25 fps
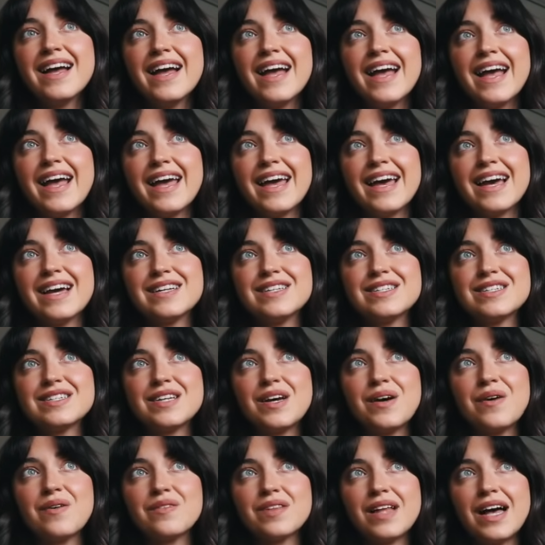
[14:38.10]
And
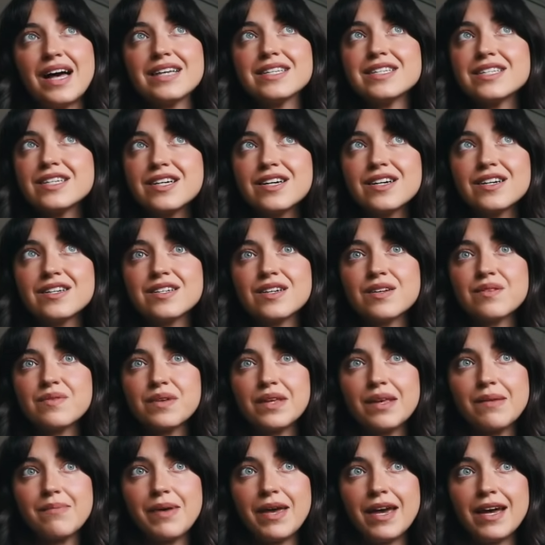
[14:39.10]
so last year didn't
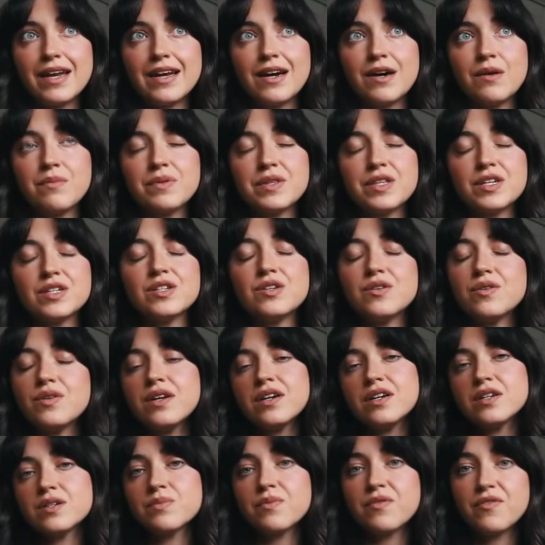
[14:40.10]
really pan out, but the 2
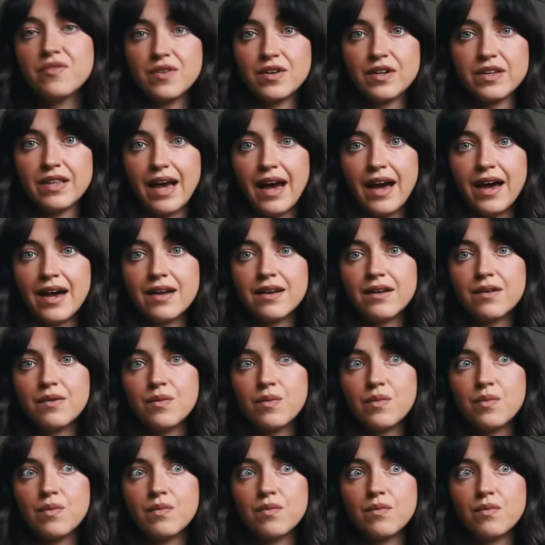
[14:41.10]
years before that,
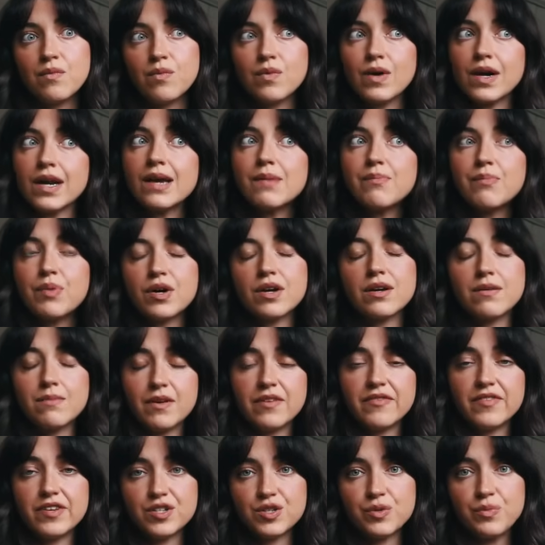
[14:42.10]
what I put on
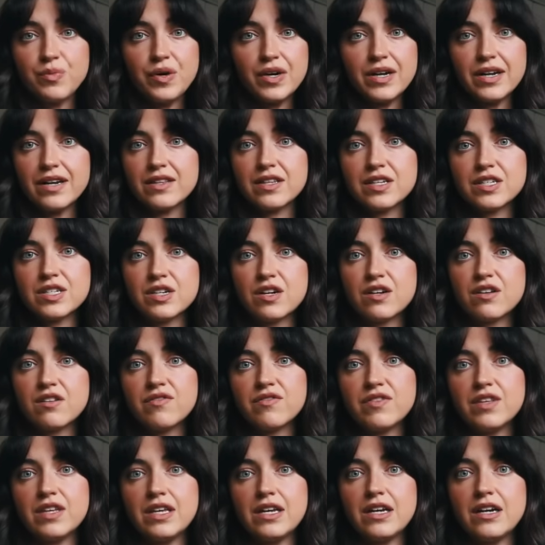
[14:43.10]
my vision board at the start
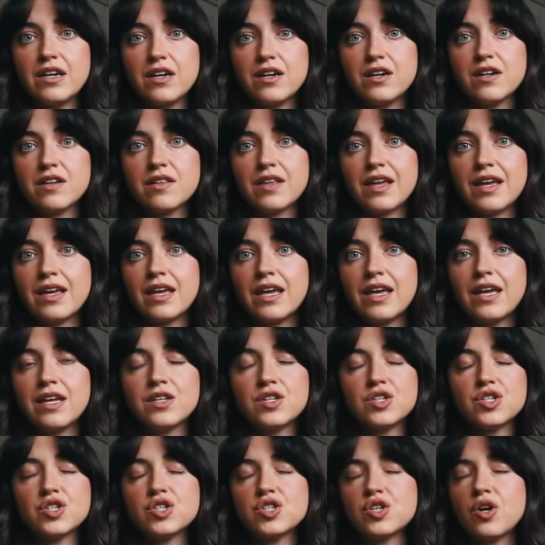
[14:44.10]
of the year, like
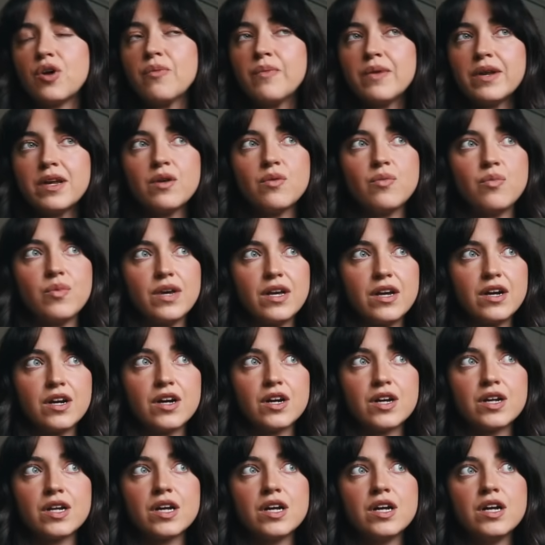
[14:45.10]
in so many
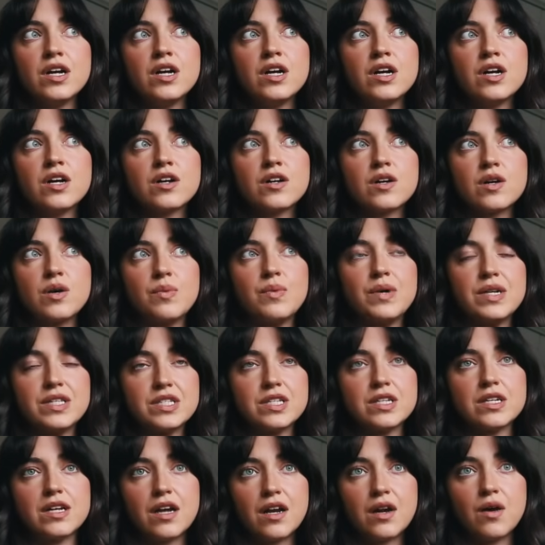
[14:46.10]
weird
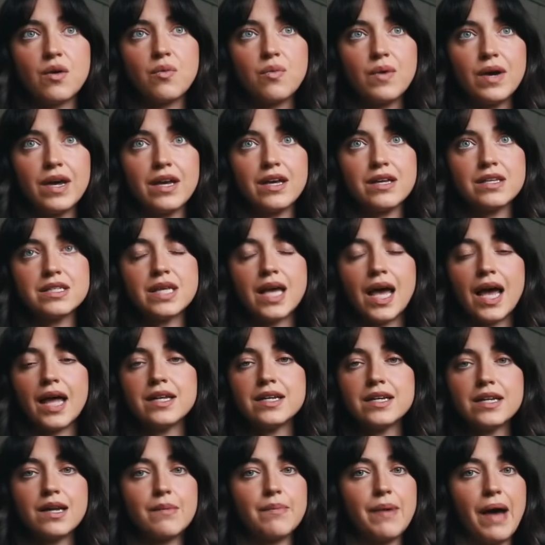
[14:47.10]
coincidental ways,
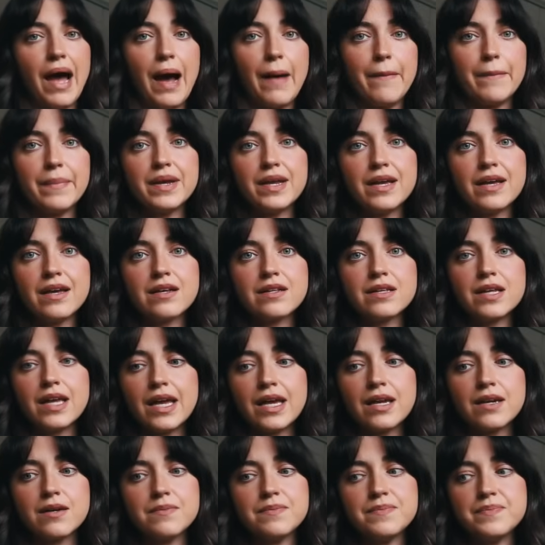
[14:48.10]
ended up happening.
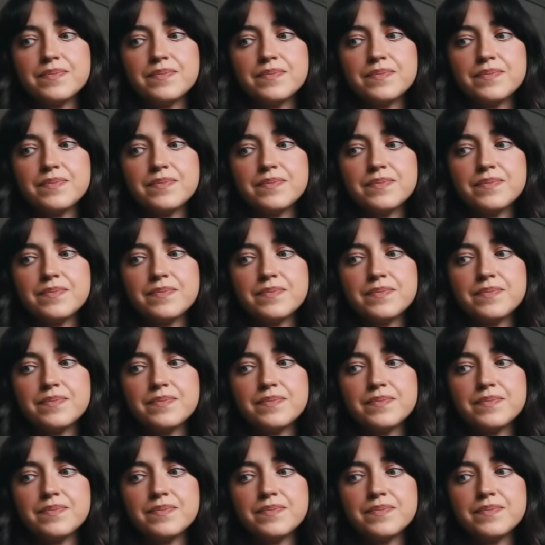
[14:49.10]
Like